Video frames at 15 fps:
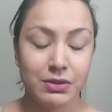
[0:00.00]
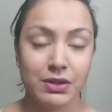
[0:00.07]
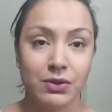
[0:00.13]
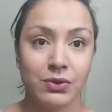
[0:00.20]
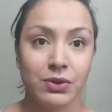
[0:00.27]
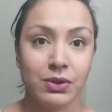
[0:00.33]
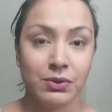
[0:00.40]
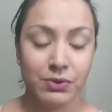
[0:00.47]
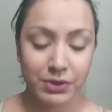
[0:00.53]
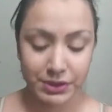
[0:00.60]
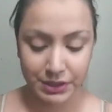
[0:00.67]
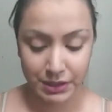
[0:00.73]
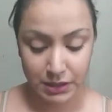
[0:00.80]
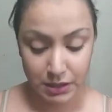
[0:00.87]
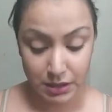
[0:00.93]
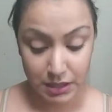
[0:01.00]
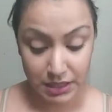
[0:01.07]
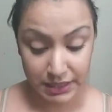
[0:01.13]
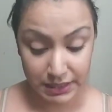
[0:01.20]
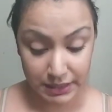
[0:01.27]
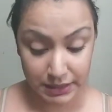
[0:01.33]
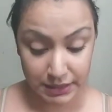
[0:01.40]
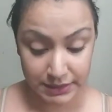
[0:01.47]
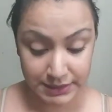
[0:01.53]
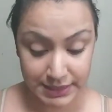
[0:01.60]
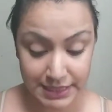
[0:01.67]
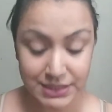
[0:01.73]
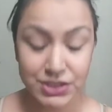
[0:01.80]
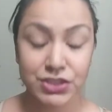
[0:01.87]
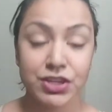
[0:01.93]
Oh Lord, it
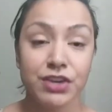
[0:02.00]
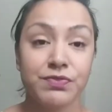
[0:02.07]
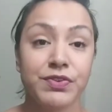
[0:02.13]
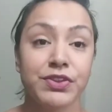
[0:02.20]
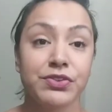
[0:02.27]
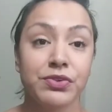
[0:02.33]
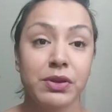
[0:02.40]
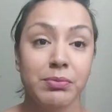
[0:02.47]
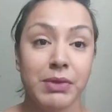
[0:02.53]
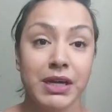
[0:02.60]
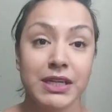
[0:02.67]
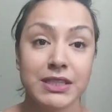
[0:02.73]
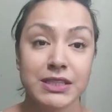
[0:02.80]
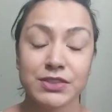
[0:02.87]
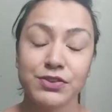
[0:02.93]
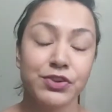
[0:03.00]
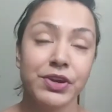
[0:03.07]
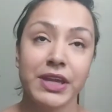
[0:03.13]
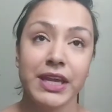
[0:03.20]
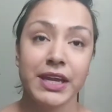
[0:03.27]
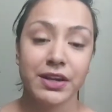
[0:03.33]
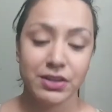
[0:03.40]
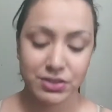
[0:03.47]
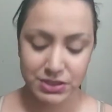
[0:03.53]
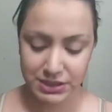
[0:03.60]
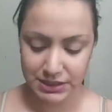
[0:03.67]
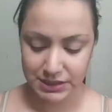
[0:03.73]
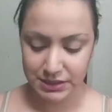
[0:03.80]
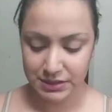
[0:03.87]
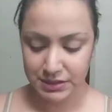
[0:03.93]
says it's good for three months, three
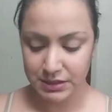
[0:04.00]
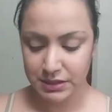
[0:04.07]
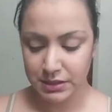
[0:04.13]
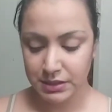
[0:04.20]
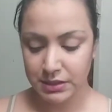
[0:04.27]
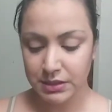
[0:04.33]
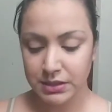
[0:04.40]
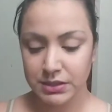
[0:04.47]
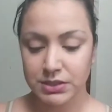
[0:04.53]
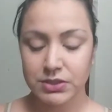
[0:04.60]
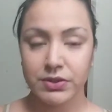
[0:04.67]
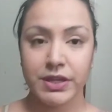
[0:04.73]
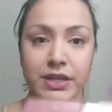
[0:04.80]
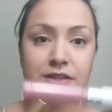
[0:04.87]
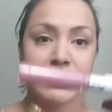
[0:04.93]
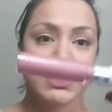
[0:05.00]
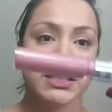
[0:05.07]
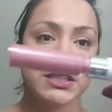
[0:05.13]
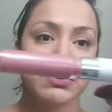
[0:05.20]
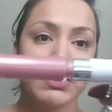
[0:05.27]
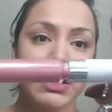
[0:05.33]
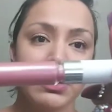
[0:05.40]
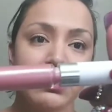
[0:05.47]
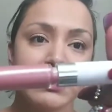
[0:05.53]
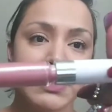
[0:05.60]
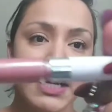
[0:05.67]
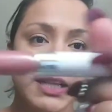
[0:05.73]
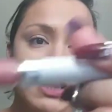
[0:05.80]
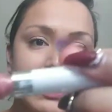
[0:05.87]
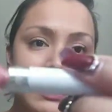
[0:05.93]
years. So here's this one. It looks
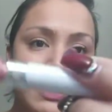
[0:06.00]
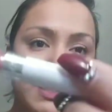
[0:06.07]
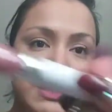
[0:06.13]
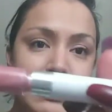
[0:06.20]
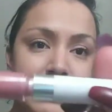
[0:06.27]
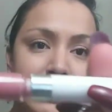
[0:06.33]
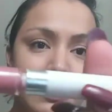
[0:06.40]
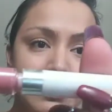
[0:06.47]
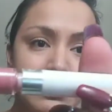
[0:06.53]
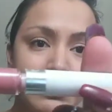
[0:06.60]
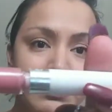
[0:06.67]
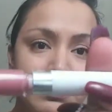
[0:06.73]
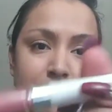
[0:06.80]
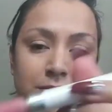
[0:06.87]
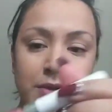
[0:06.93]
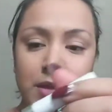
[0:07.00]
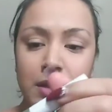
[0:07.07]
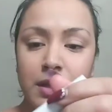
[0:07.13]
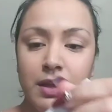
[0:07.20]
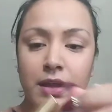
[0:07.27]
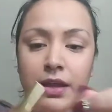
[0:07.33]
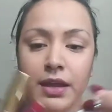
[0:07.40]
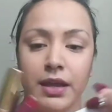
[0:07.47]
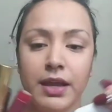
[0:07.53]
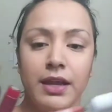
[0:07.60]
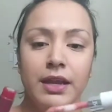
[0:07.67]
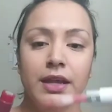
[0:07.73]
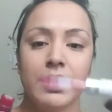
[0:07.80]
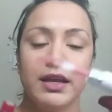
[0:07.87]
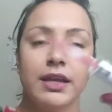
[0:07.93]
like this,
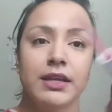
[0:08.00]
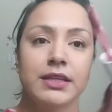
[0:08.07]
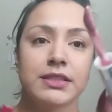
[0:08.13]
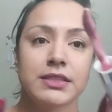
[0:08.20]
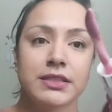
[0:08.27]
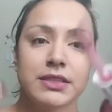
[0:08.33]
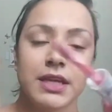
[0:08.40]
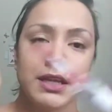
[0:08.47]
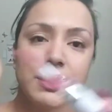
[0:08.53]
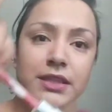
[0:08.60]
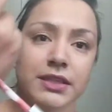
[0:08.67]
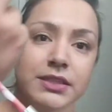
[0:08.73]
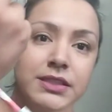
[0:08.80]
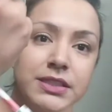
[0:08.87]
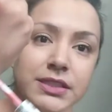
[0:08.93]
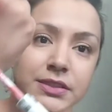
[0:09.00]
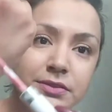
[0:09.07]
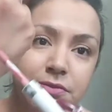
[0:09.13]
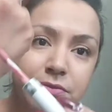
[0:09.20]
and it's like this.